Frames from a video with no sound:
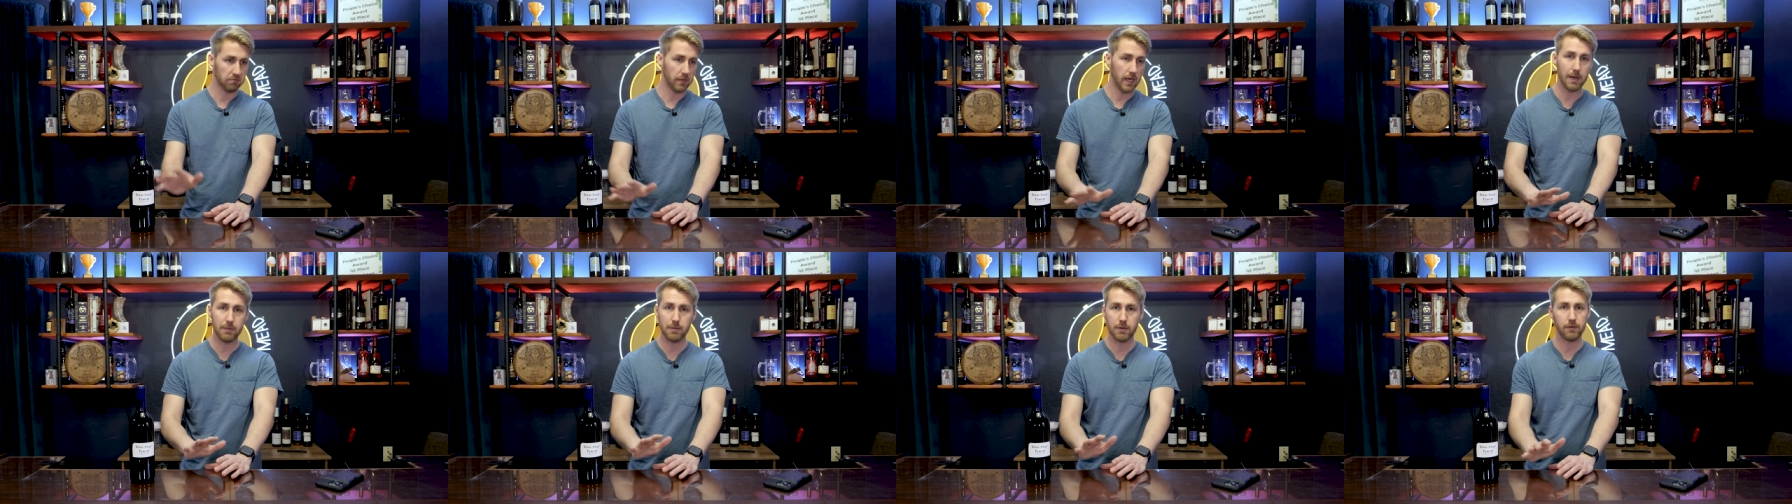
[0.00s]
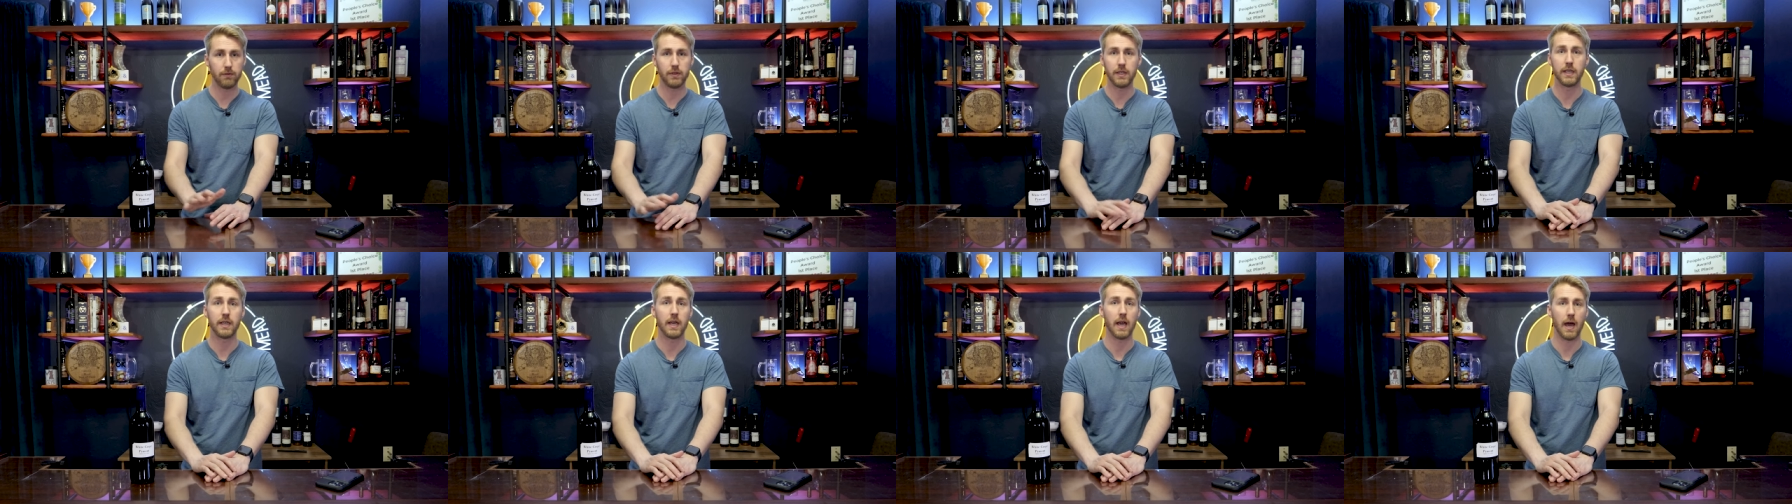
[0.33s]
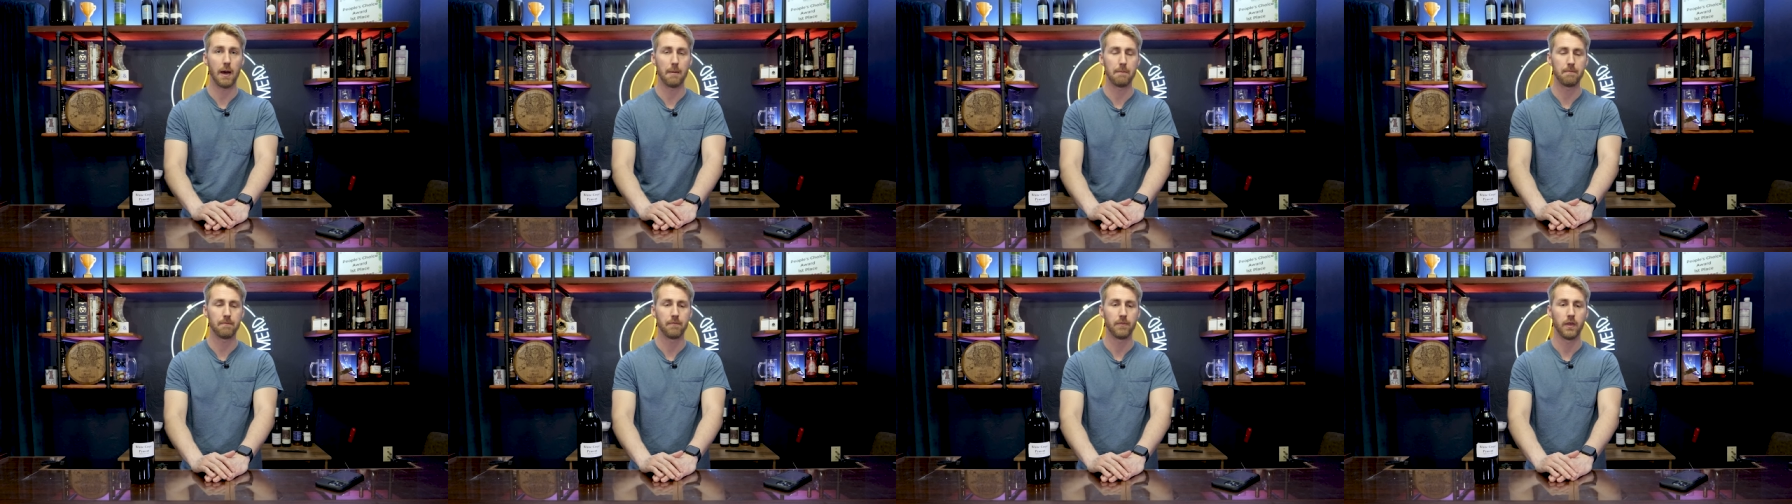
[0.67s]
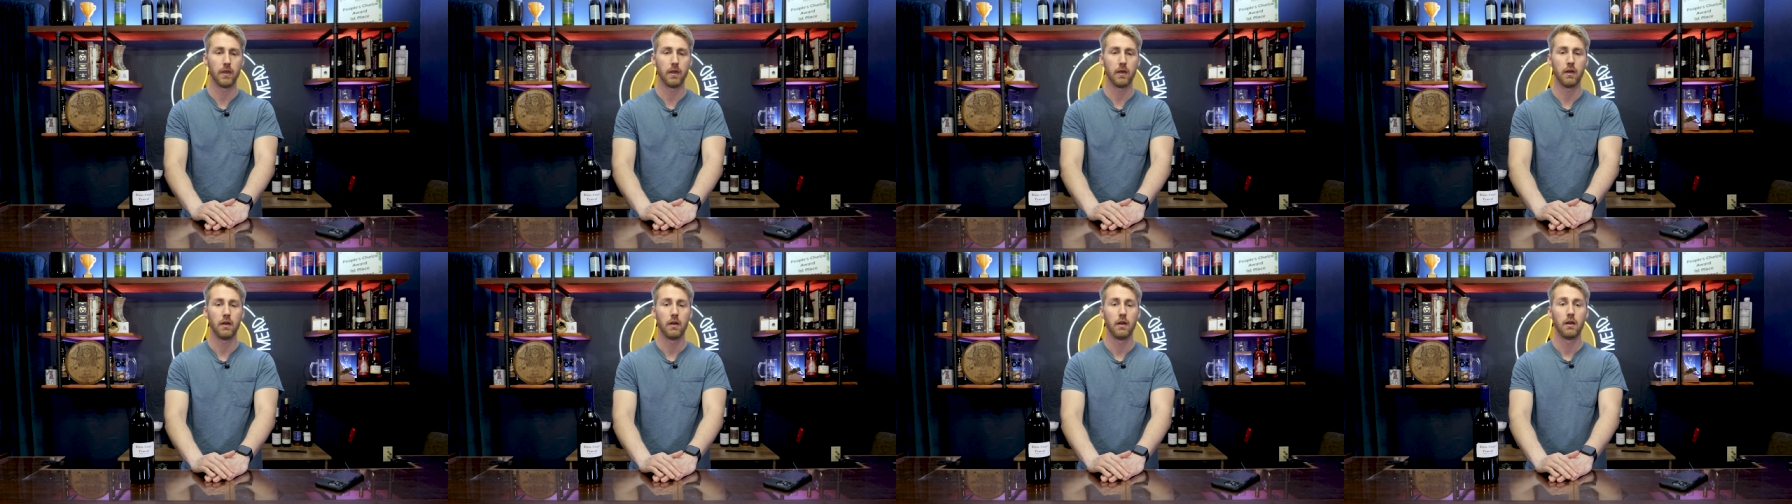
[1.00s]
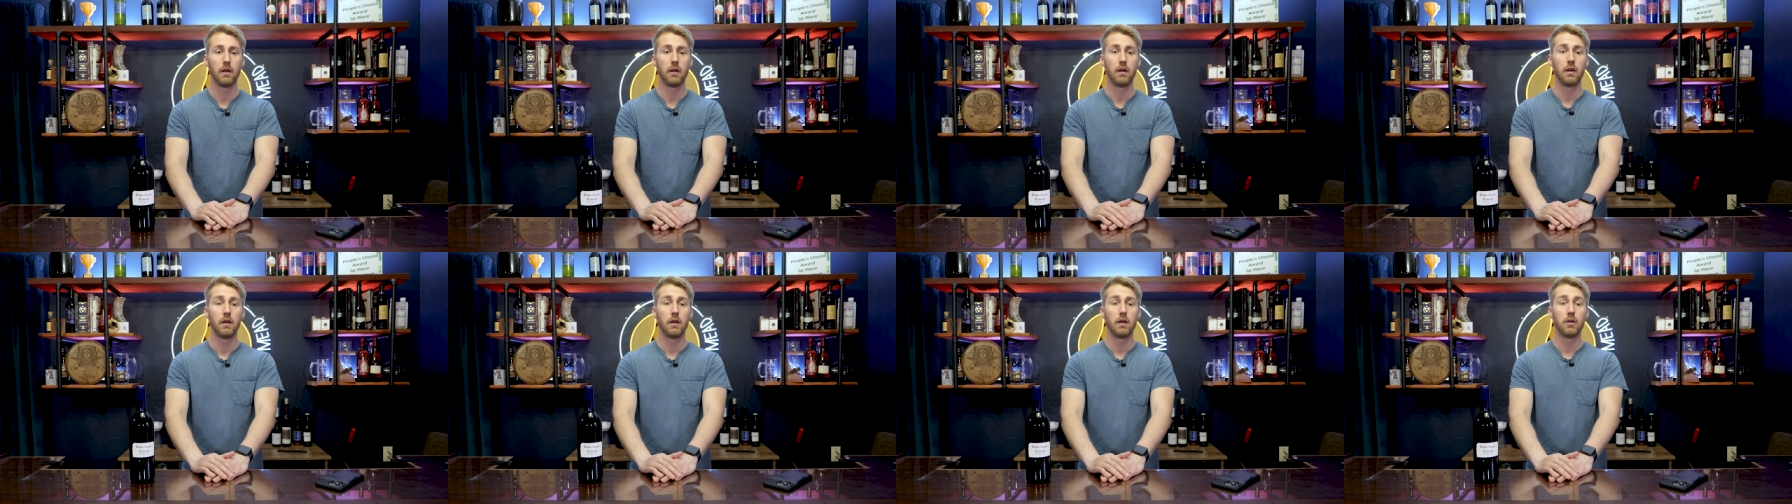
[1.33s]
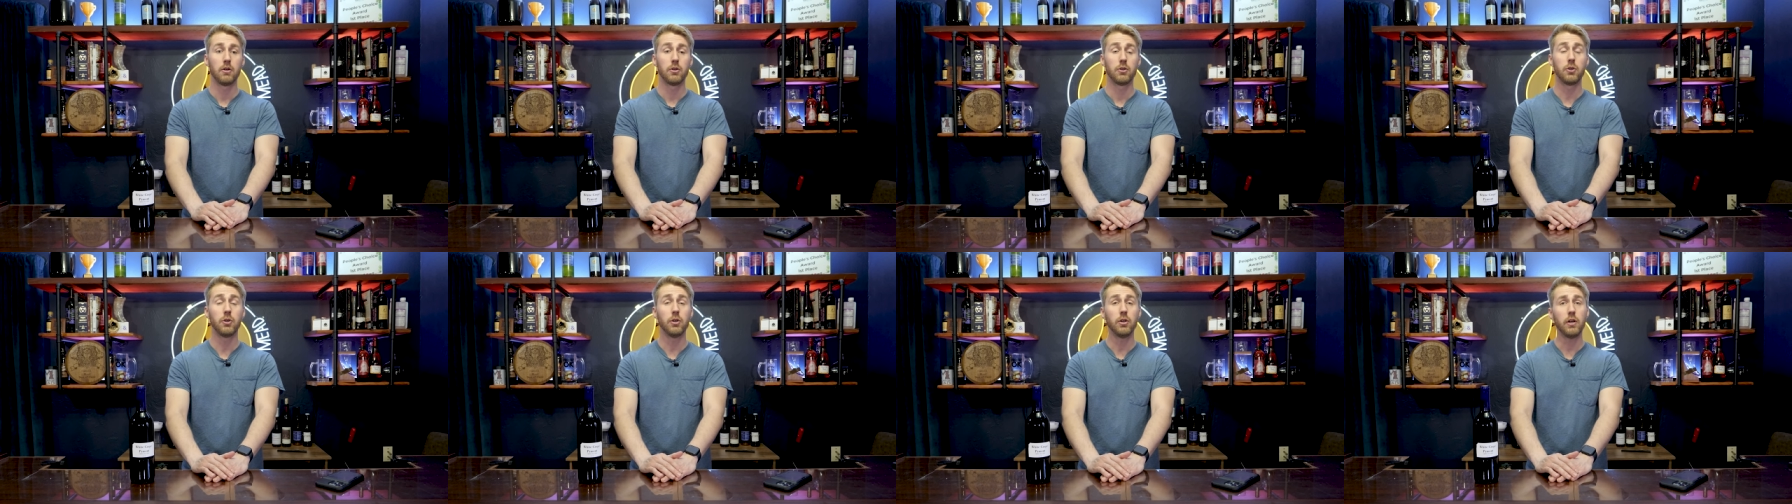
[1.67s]
ABV cap.
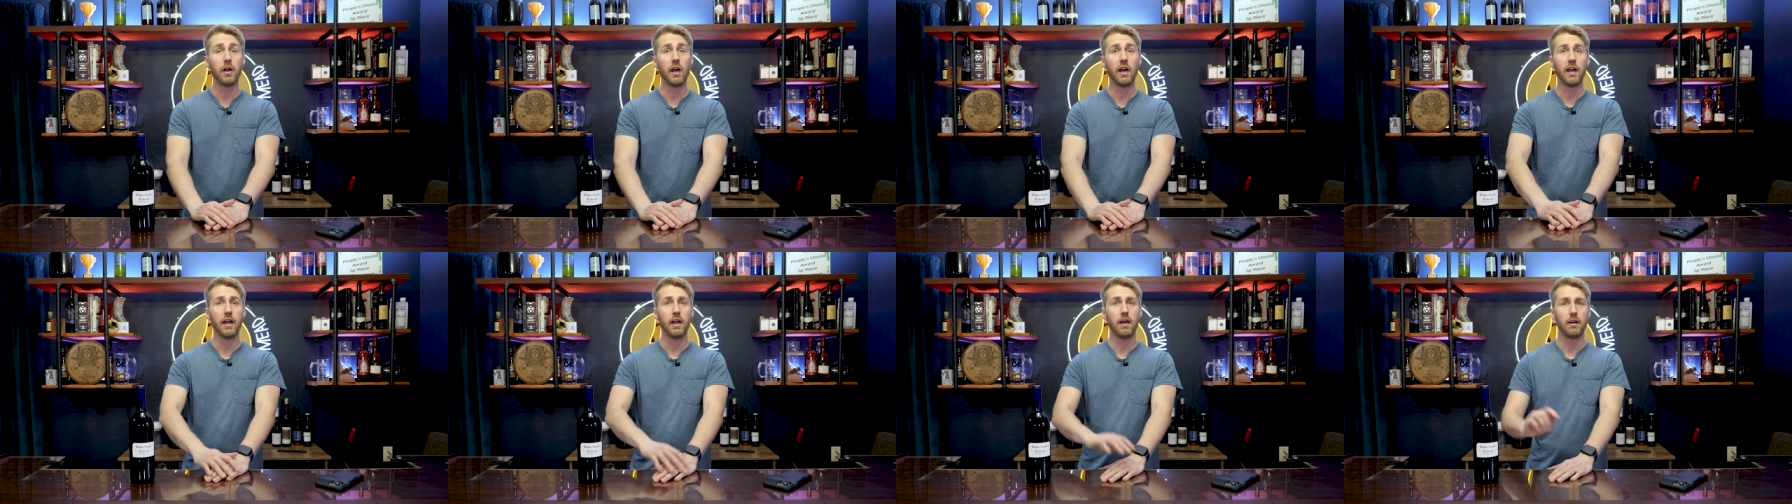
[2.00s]
Could I